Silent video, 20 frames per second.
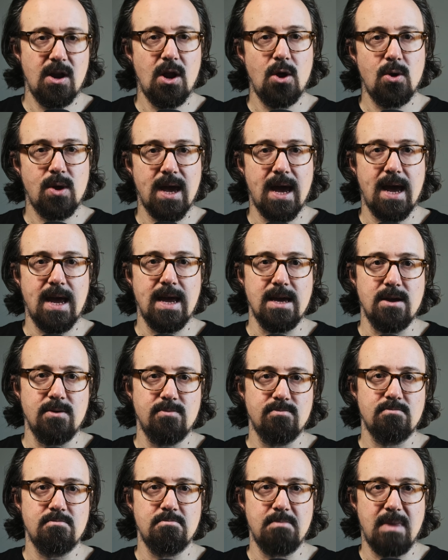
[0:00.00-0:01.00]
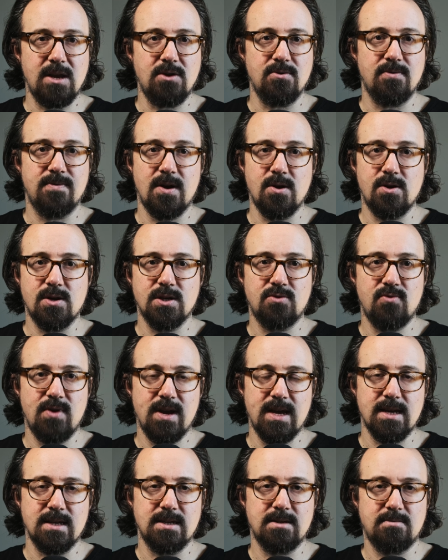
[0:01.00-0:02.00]
okay manual focus
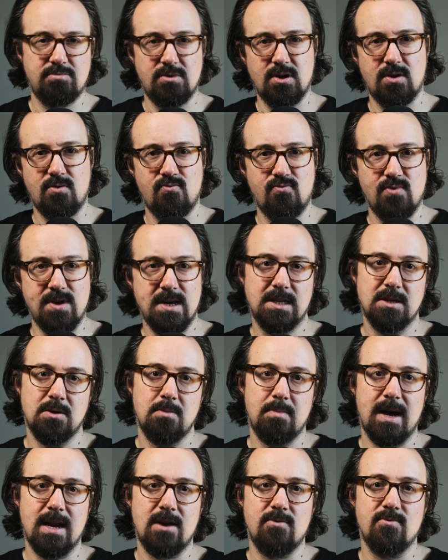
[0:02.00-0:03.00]
ring. It's got a reasonable amount of